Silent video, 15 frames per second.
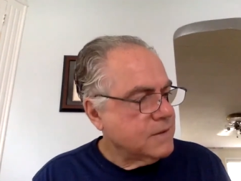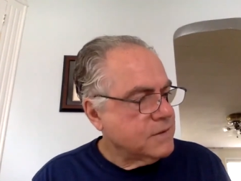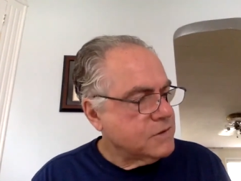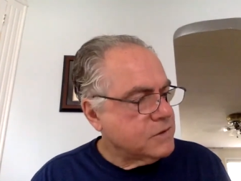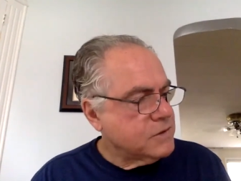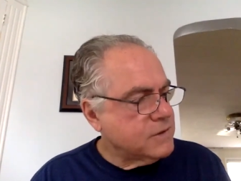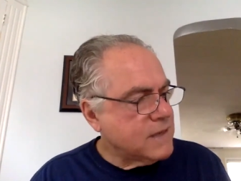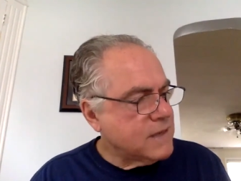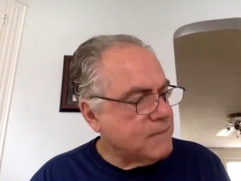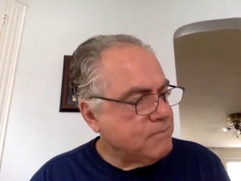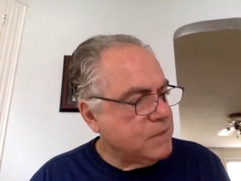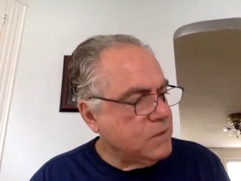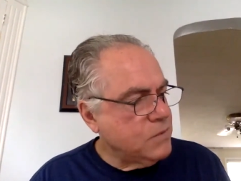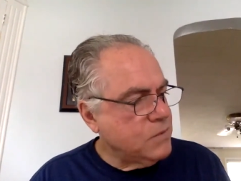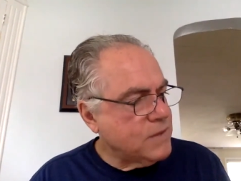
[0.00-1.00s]
shall not
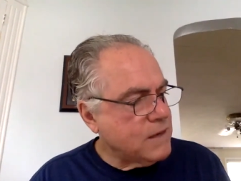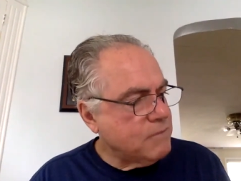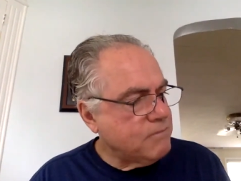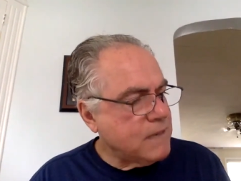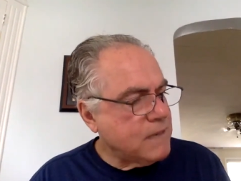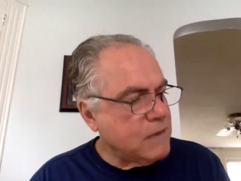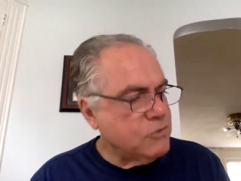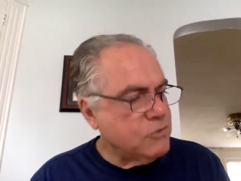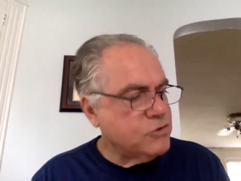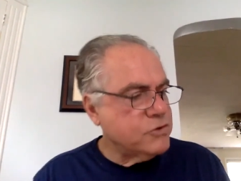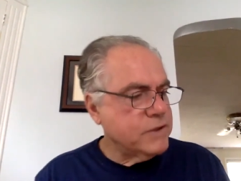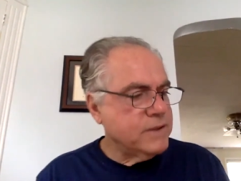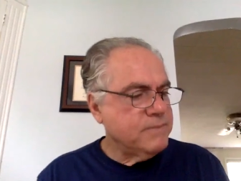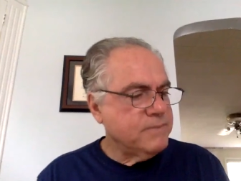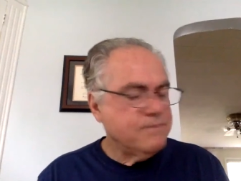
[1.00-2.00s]
be without
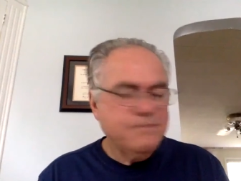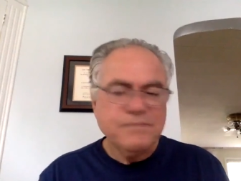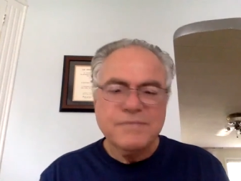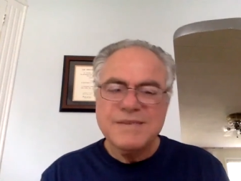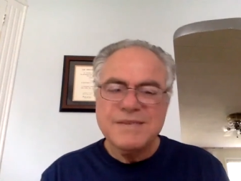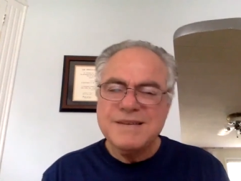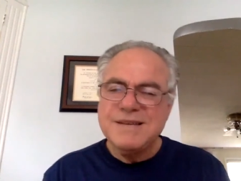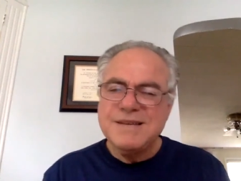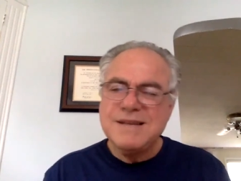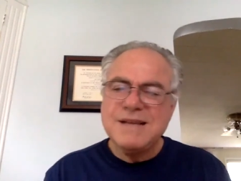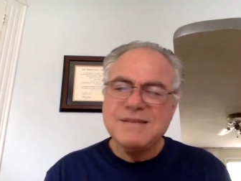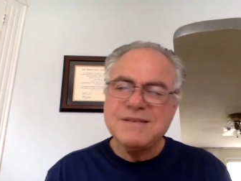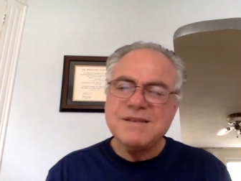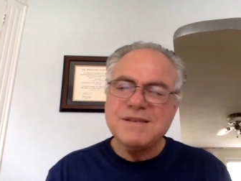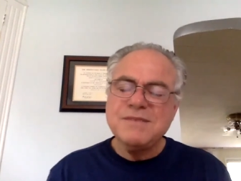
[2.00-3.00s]
boundary. See, that
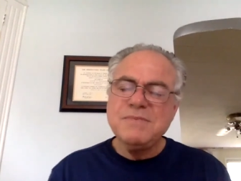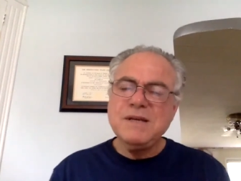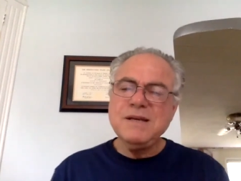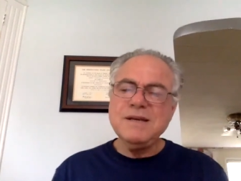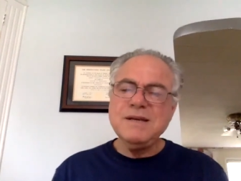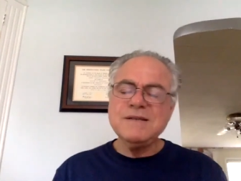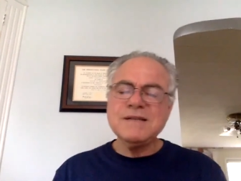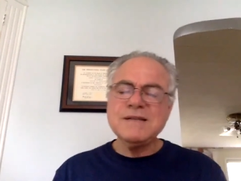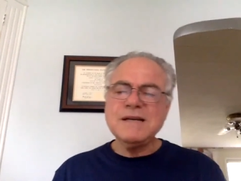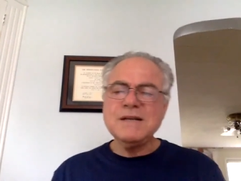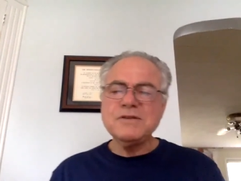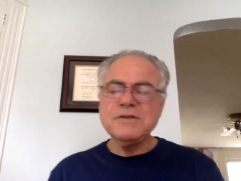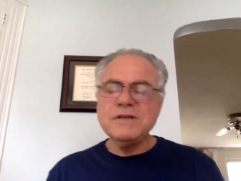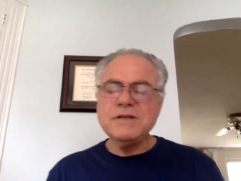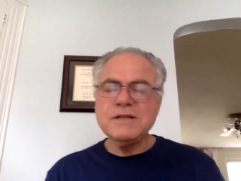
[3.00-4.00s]
to me is a
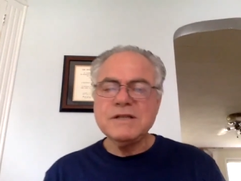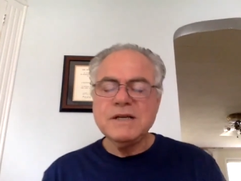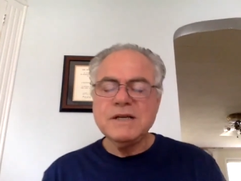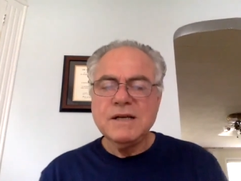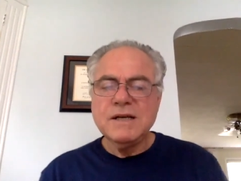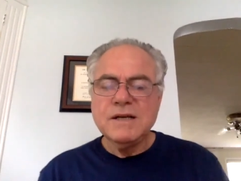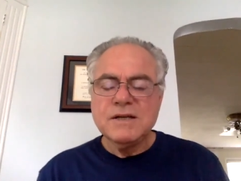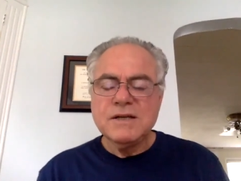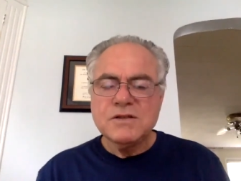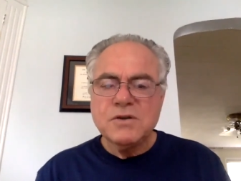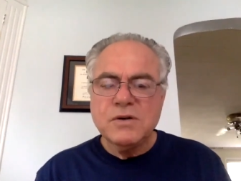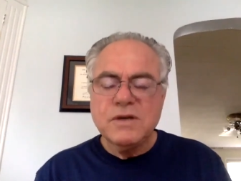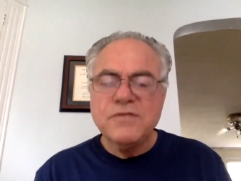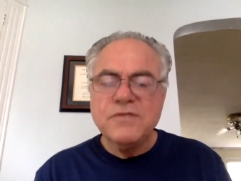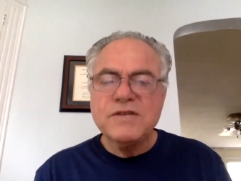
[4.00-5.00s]
contradiction.
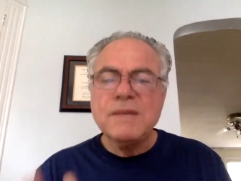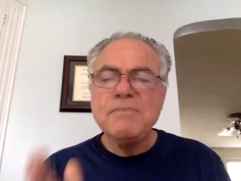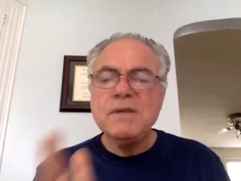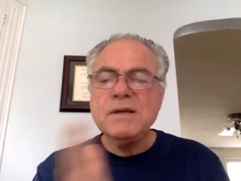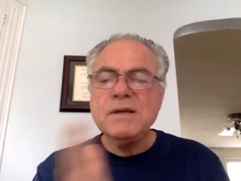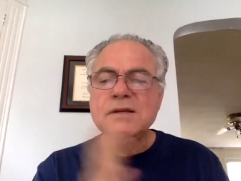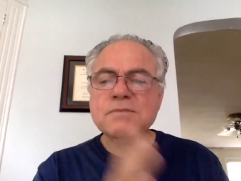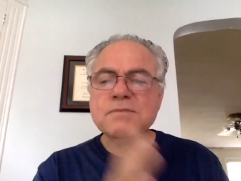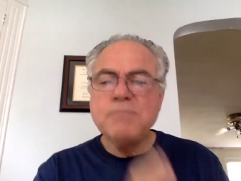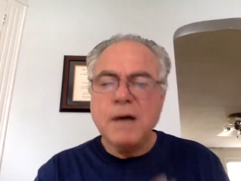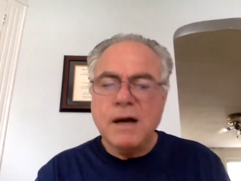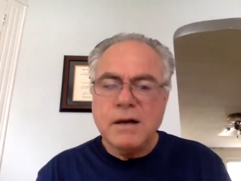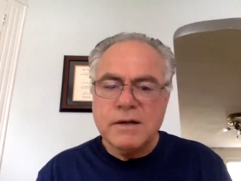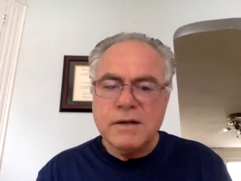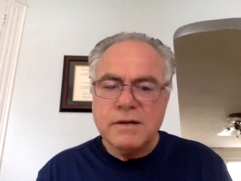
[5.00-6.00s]
So if something is
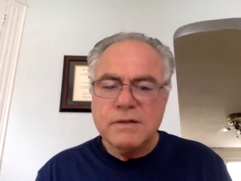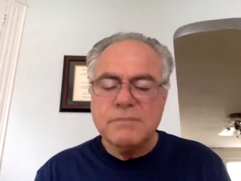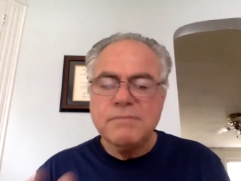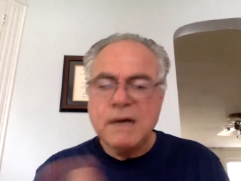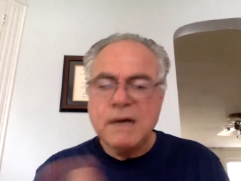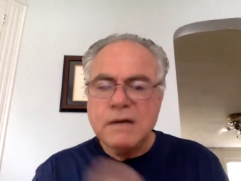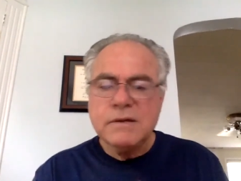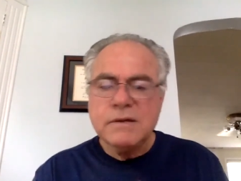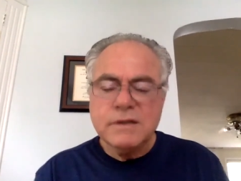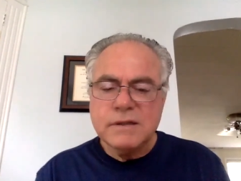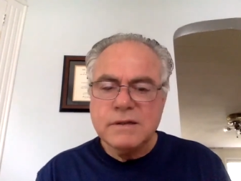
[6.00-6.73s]
bound, bounded